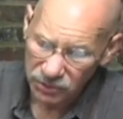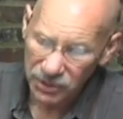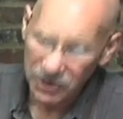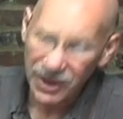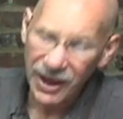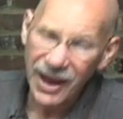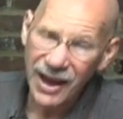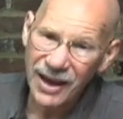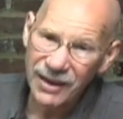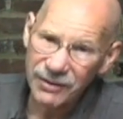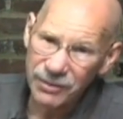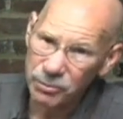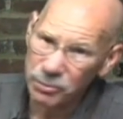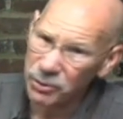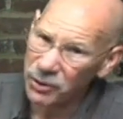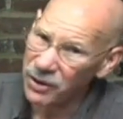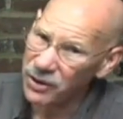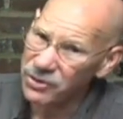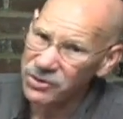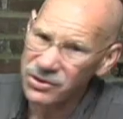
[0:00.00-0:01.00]
but the Avett
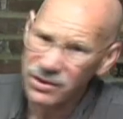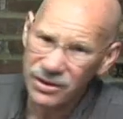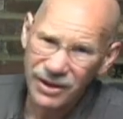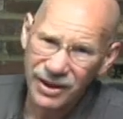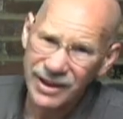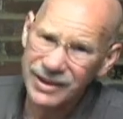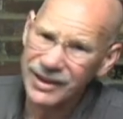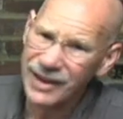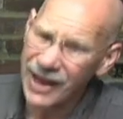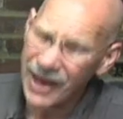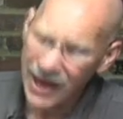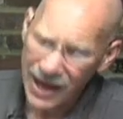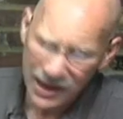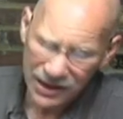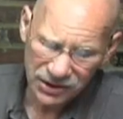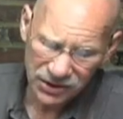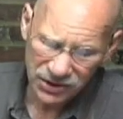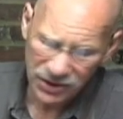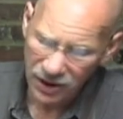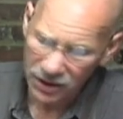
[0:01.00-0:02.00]
Brothers are like the
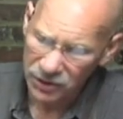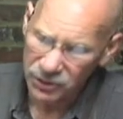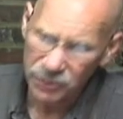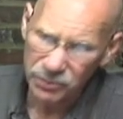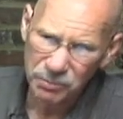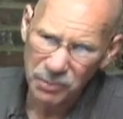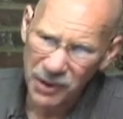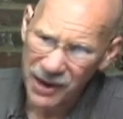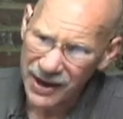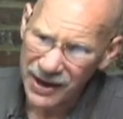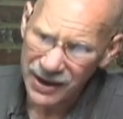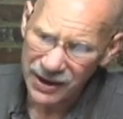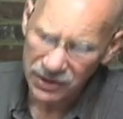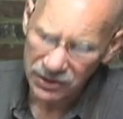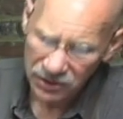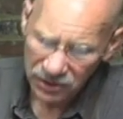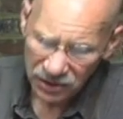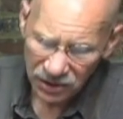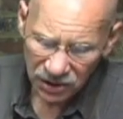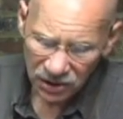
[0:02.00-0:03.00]
hot Southern band.